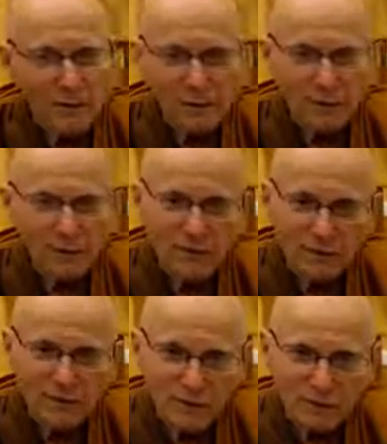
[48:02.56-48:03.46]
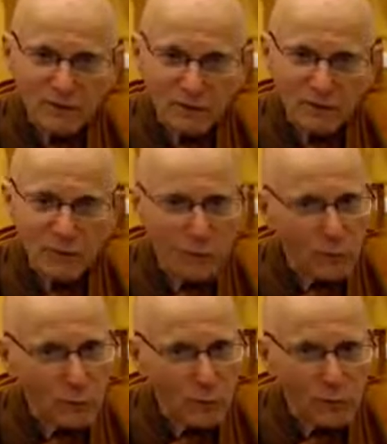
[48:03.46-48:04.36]
let's face it, it's
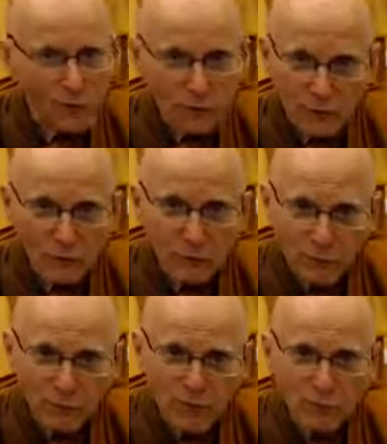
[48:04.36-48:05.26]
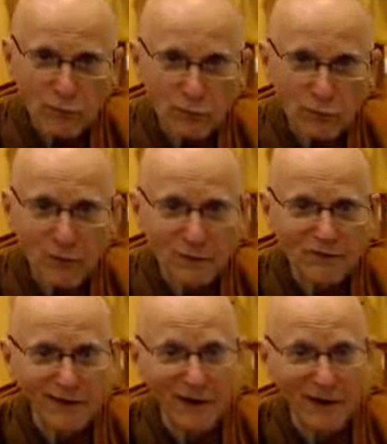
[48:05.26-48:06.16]
working 24/7 almost.